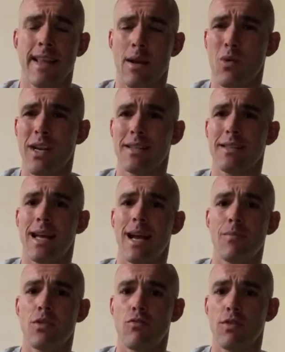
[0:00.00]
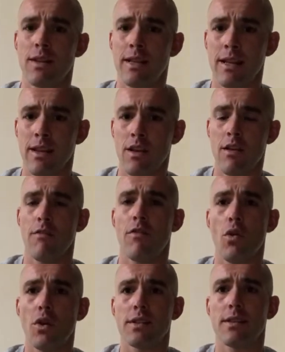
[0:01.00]
And when it's time to really
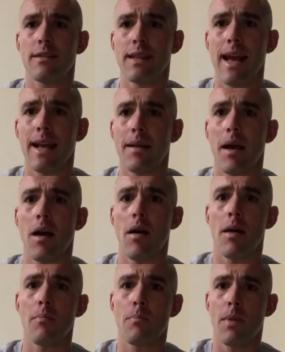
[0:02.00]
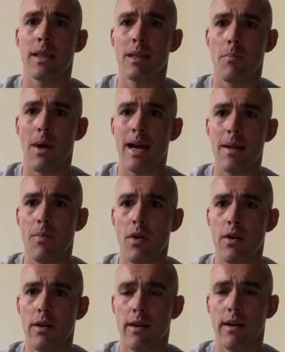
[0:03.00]
focus on that uh, on on the body
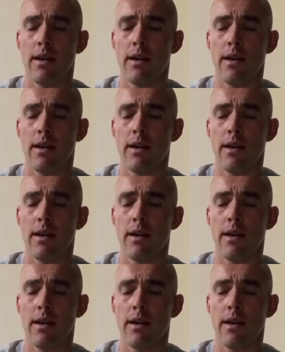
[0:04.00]
part,